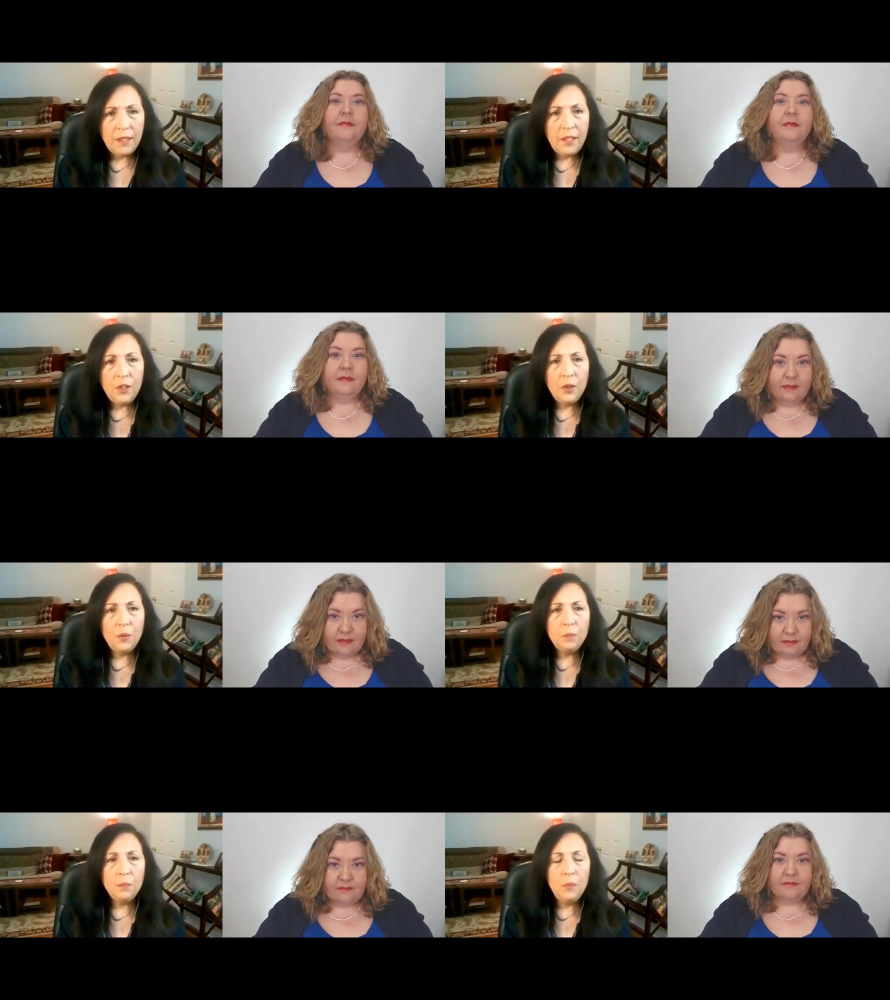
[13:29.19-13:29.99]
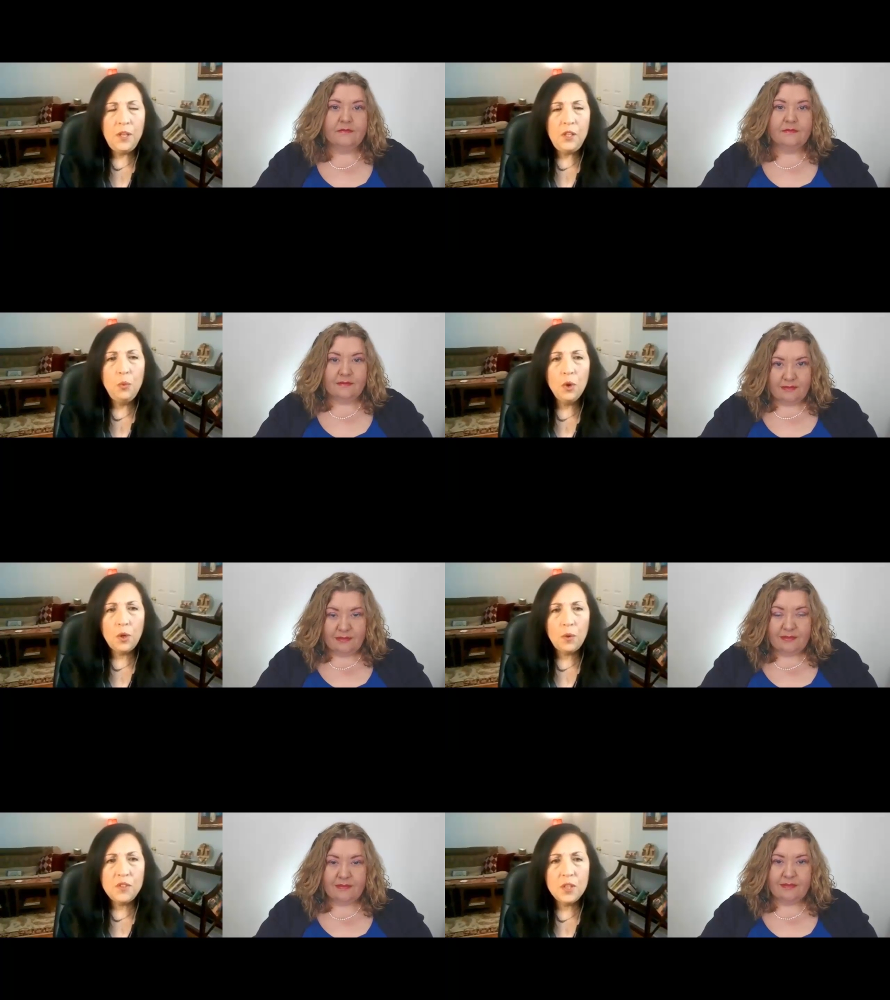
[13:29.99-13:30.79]
Speaker 1: You know, when you
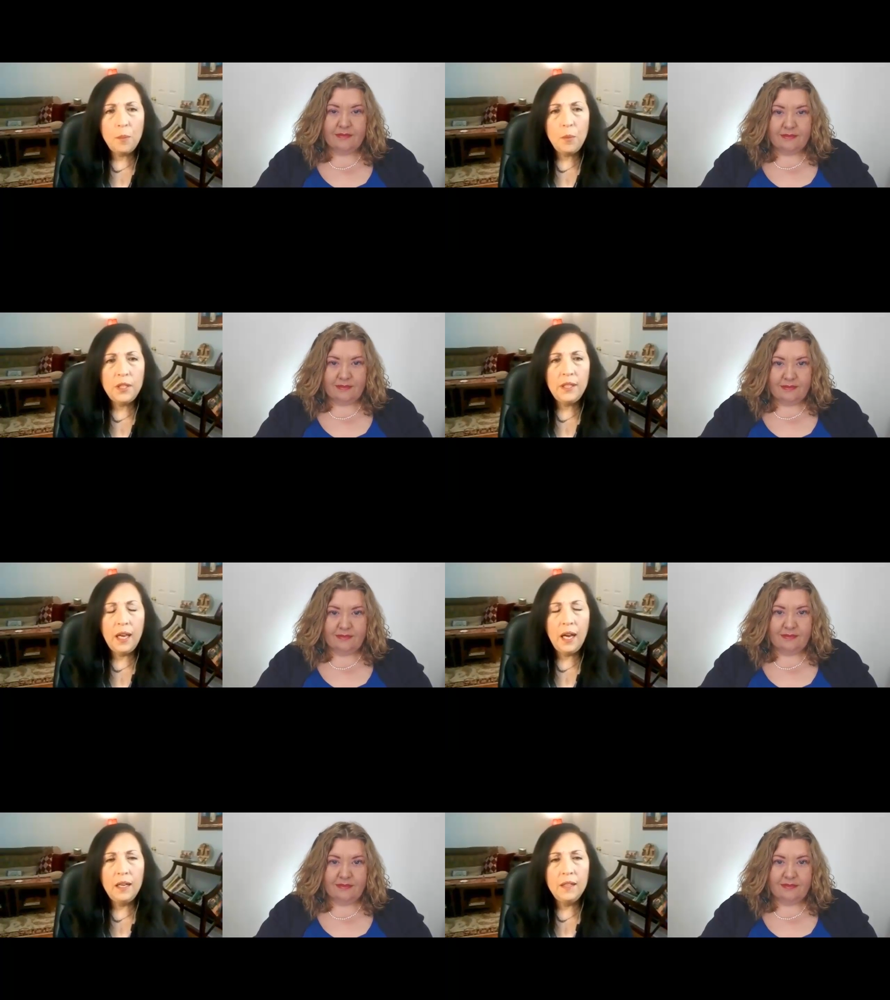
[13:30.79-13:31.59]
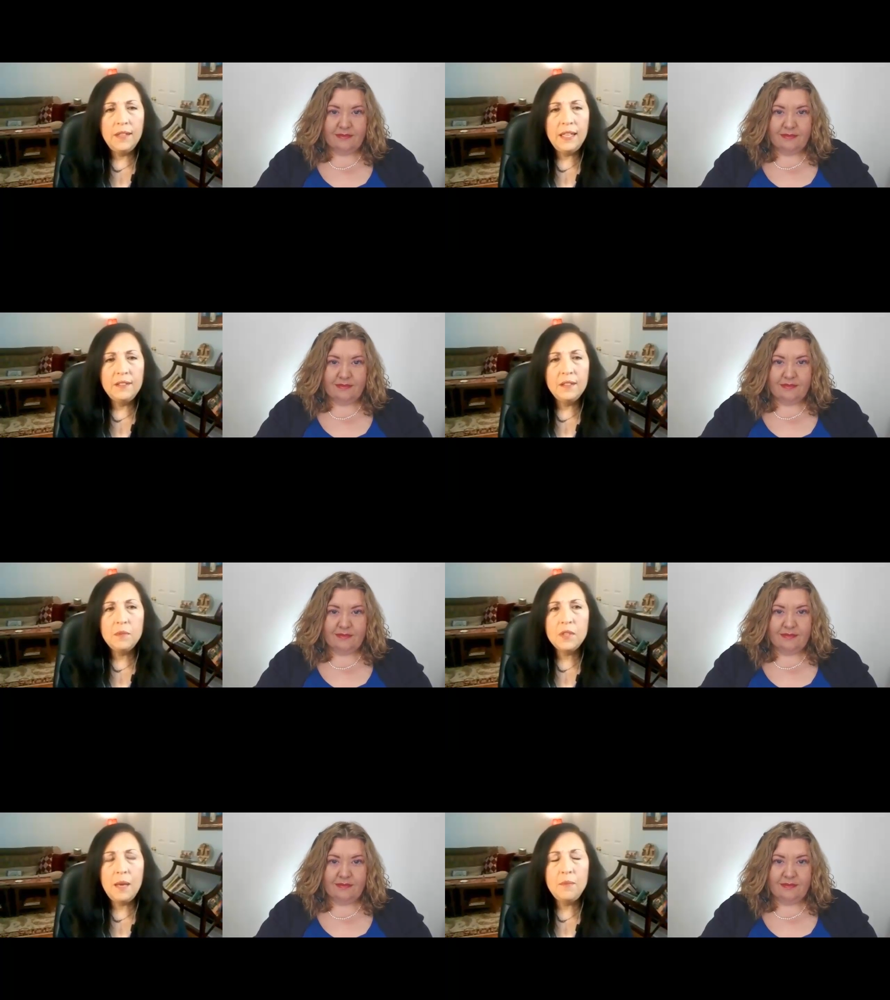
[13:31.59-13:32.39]
work with someone, uh, they
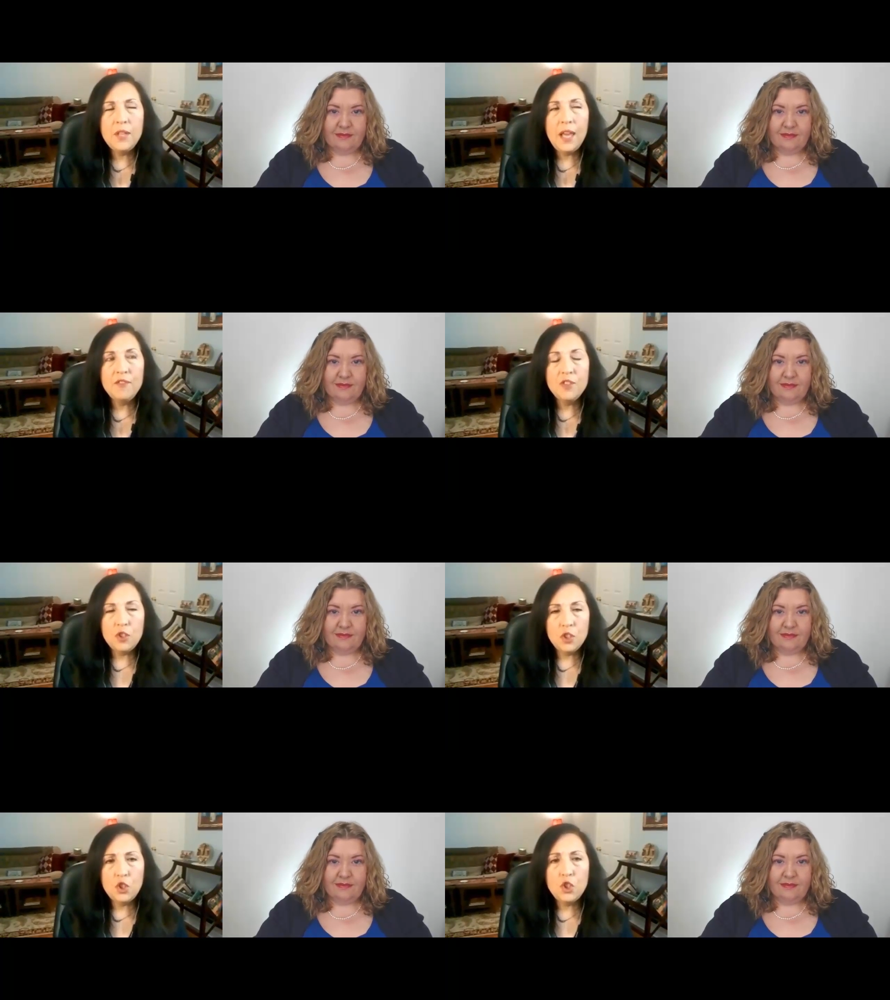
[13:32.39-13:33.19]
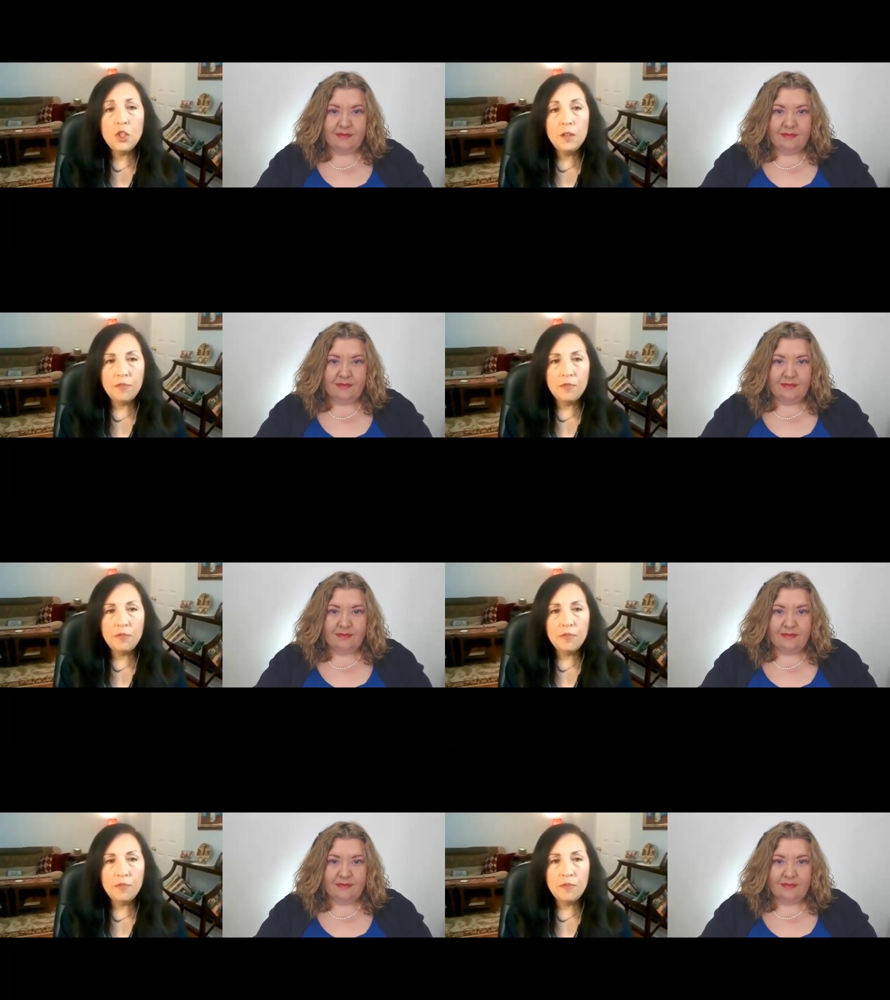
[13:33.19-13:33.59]
sometimes have such a shift